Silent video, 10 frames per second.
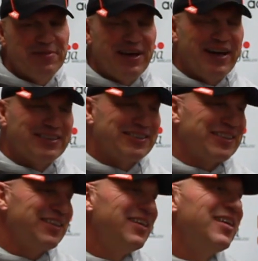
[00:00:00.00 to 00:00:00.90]
that
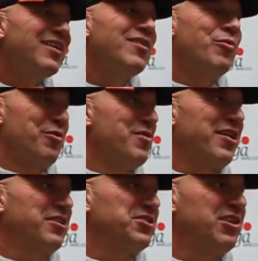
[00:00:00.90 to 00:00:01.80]
we were not
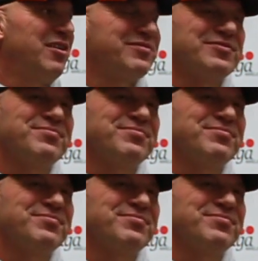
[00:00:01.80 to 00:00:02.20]
going to solve.